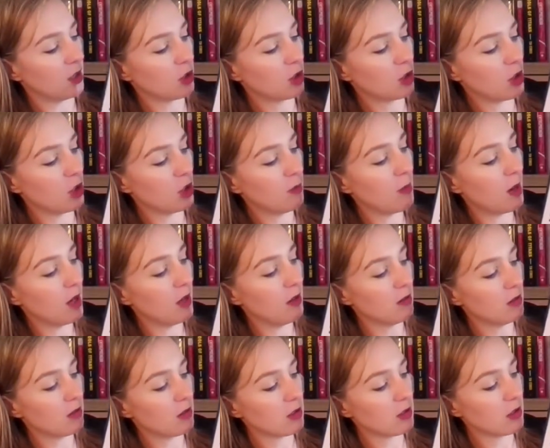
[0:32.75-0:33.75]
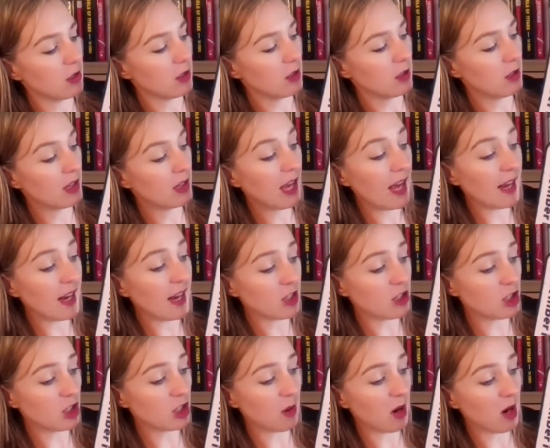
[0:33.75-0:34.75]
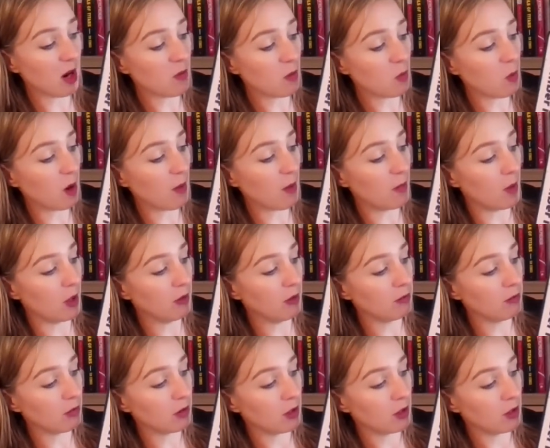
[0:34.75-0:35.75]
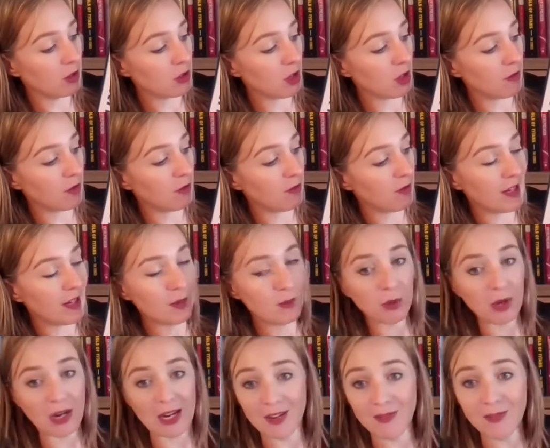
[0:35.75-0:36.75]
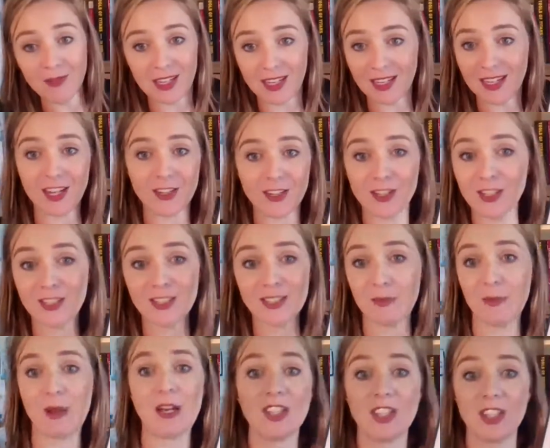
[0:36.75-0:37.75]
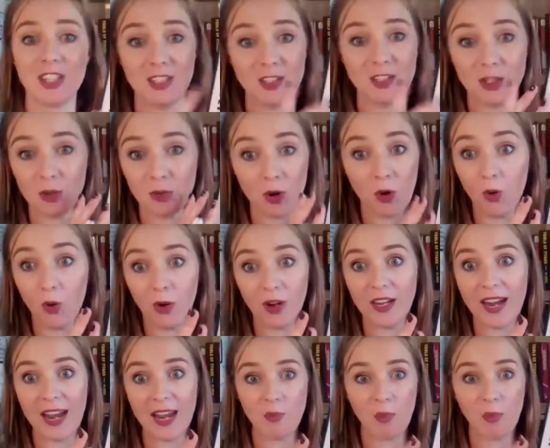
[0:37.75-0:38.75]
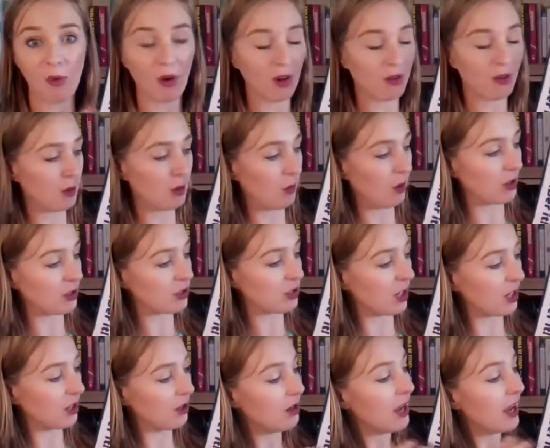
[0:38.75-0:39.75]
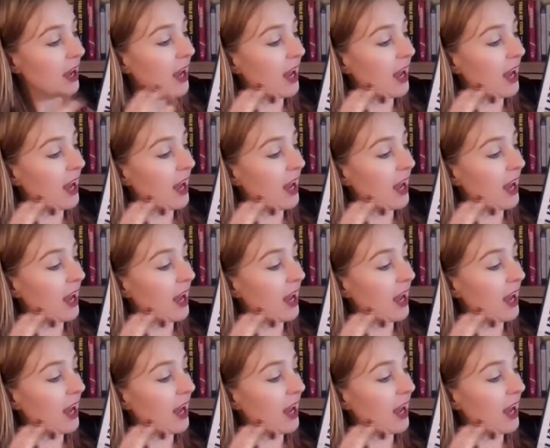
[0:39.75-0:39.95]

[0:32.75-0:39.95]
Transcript: 2 months. You can actually do it over 1 month. So if you're feeling brave, you can actually smash this and do it all in April if you want to.